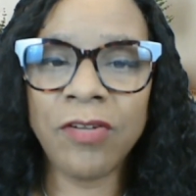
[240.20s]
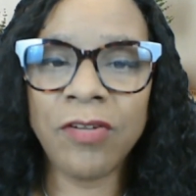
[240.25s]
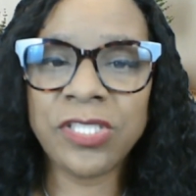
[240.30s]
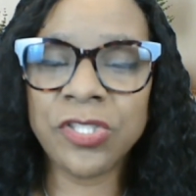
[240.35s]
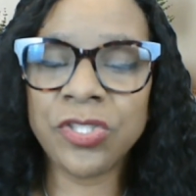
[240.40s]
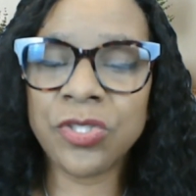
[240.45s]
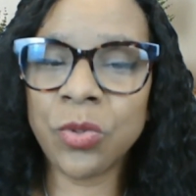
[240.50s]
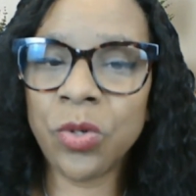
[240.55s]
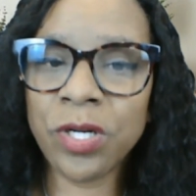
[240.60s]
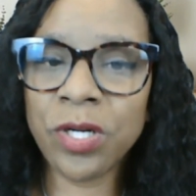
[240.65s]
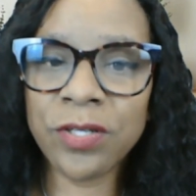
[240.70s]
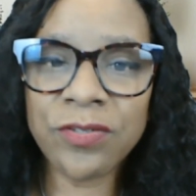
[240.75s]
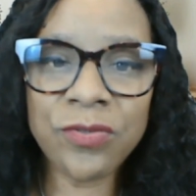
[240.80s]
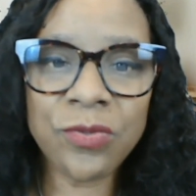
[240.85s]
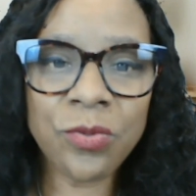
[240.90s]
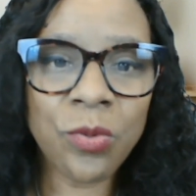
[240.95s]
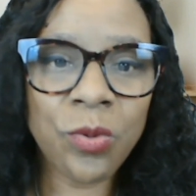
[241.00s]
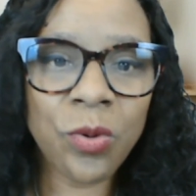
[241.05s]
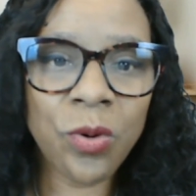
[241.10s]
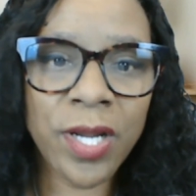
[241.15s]
short
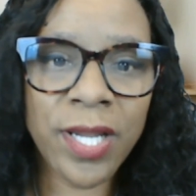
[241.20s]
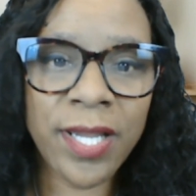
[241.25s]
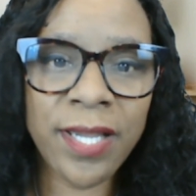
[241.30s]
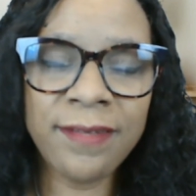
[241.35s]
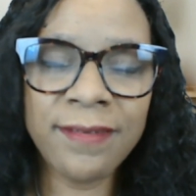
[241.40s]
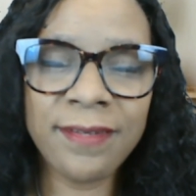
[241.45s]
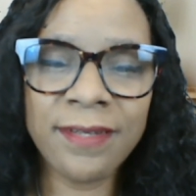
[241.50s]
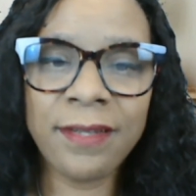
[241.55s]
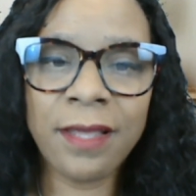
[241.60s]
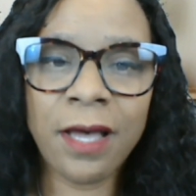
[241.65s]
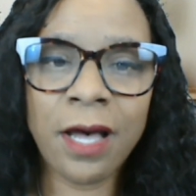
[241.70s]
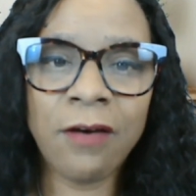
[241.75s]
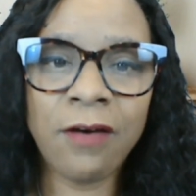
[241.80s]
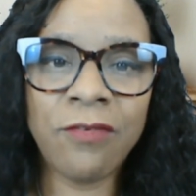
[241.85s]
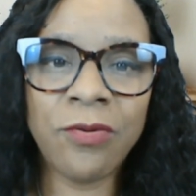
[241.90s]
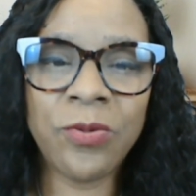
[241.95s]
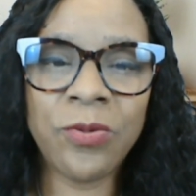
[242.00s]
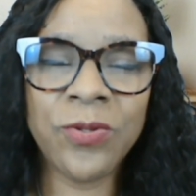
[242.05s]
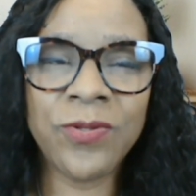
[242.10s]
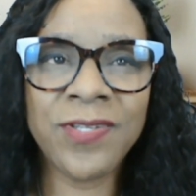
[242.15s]
stories and
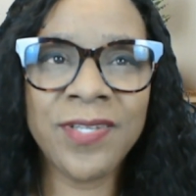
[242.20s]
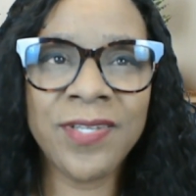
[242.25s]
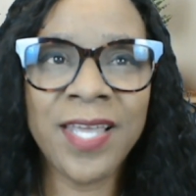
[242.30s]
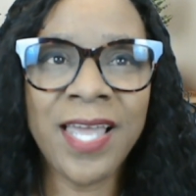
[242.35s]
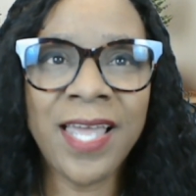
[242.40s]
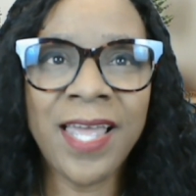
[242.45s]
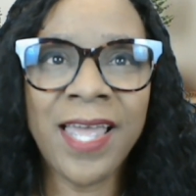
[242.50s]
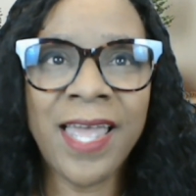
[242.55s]
novels.